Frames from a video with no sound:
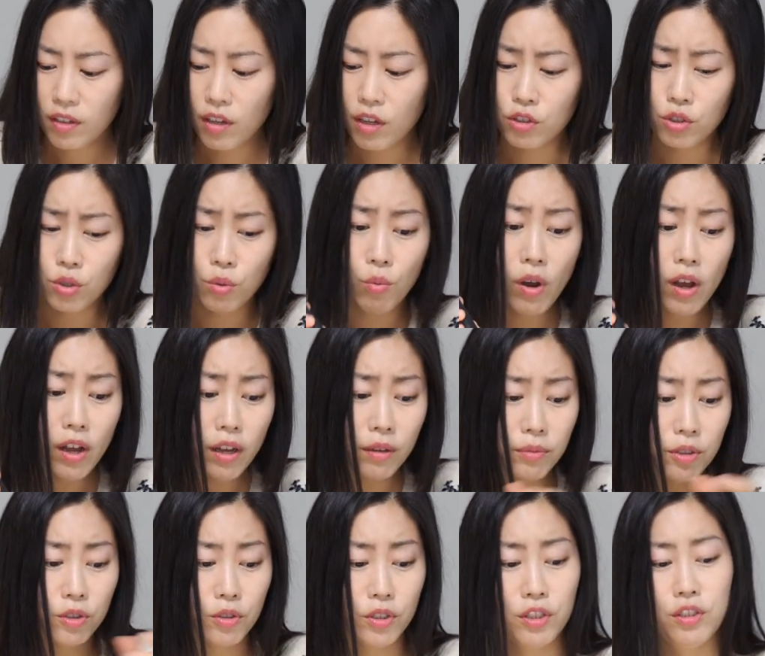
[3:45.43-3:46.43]
So what I'm
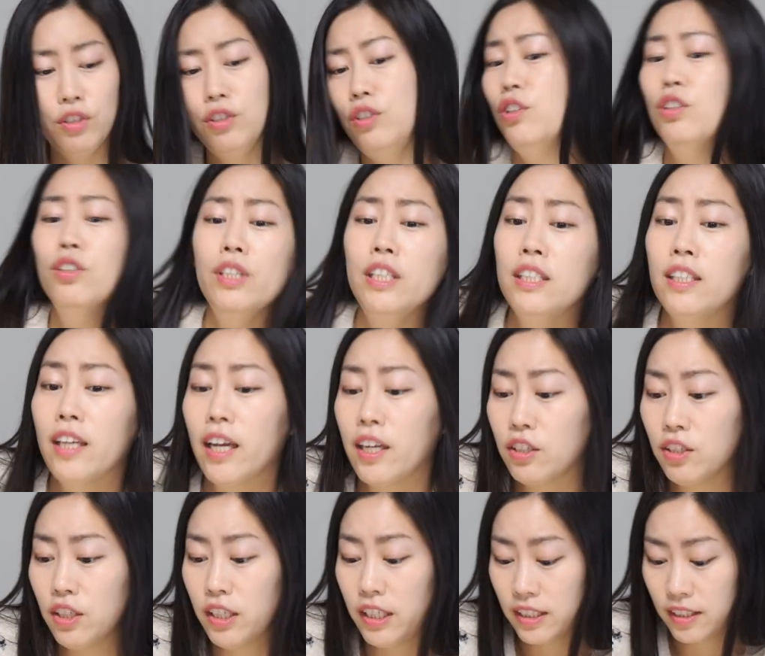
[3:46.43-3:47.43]
going to do is
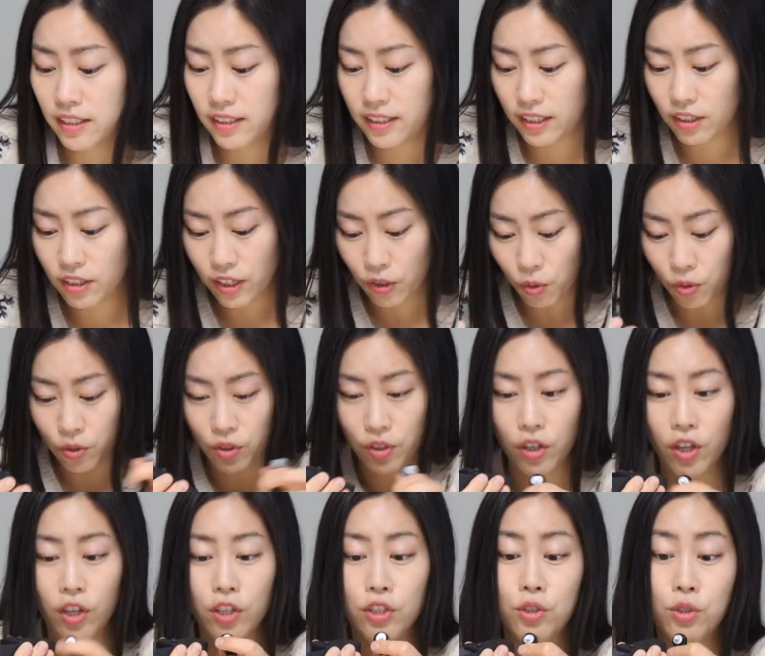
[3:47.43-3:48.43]
actually stick on
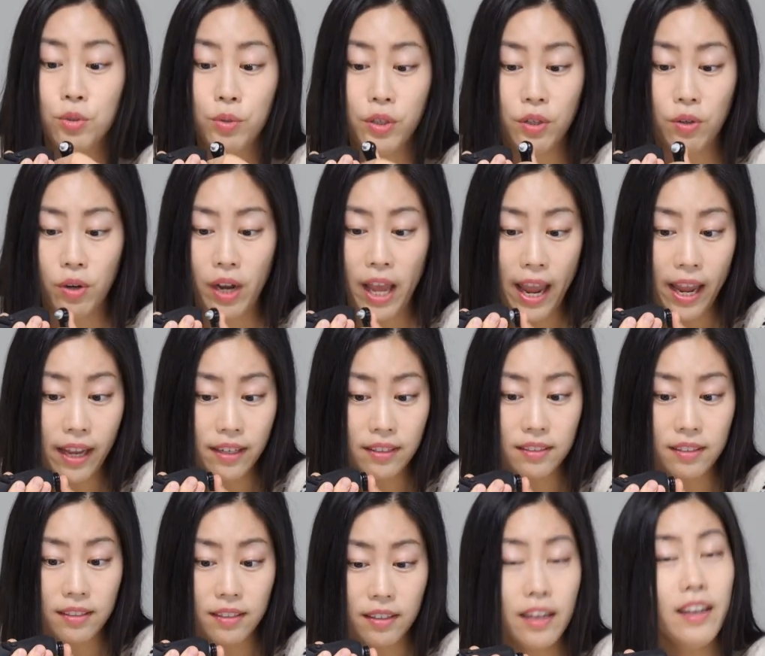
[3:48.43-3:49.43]
the do-it-all
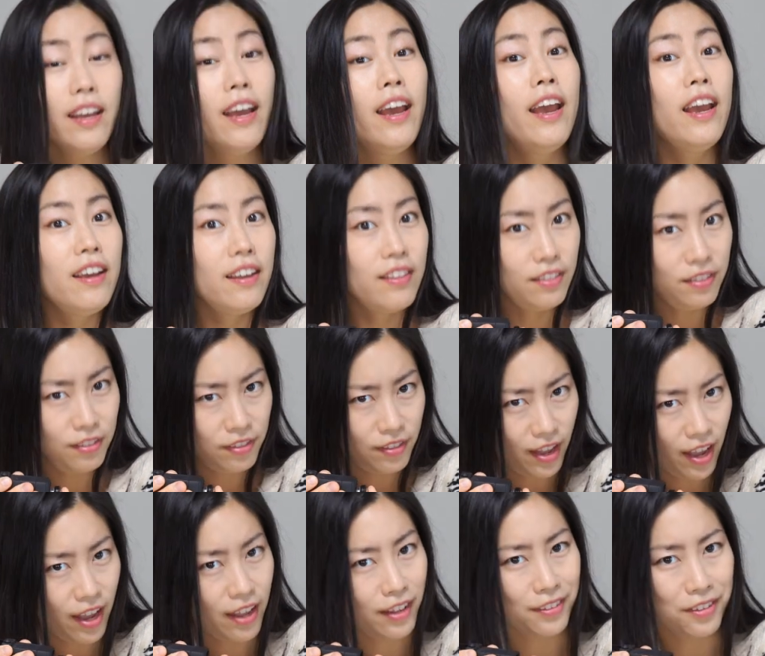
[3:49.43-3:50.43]
handle and
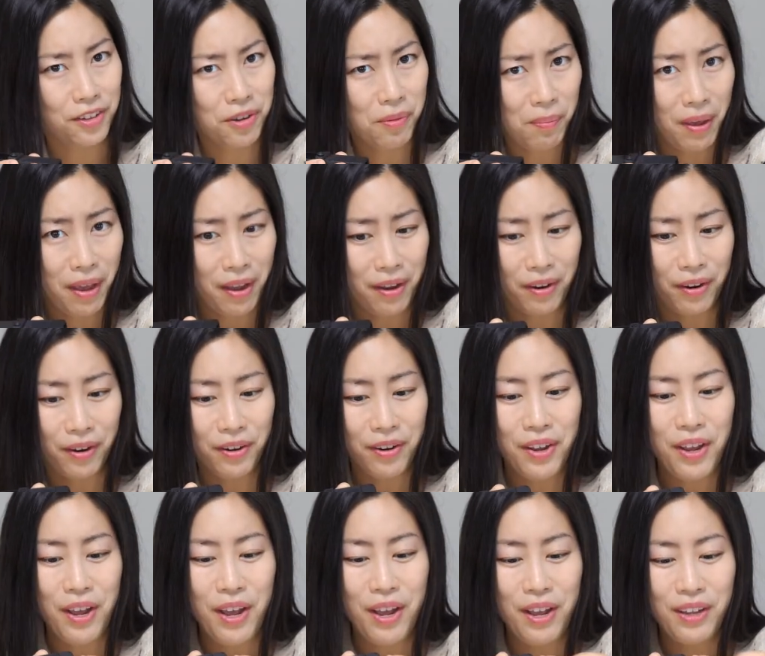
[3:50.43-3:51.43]
then compare,
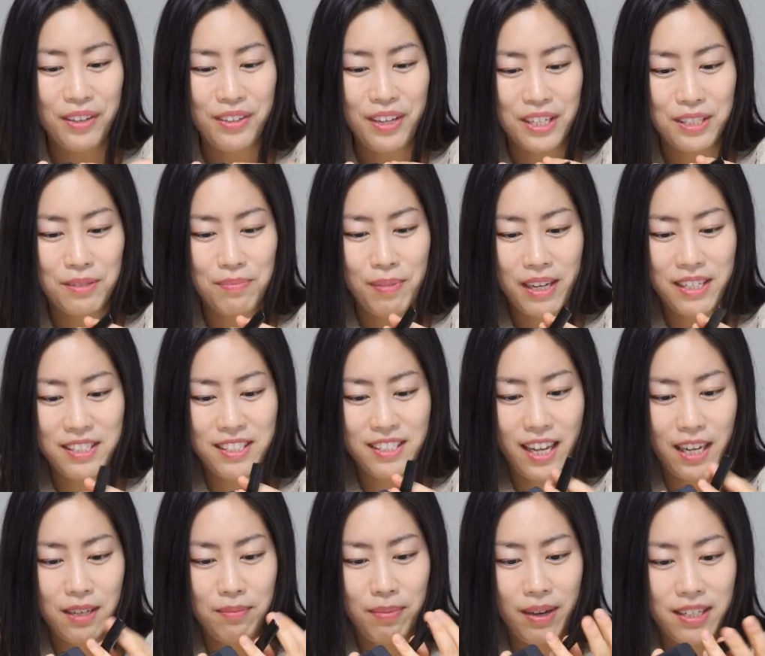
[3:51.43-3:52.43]
test by
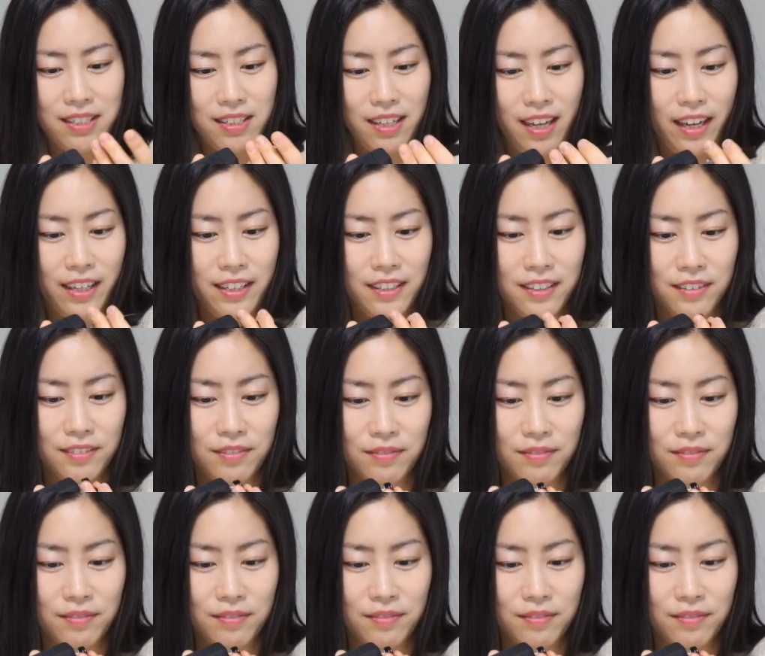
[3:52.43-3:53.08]
side.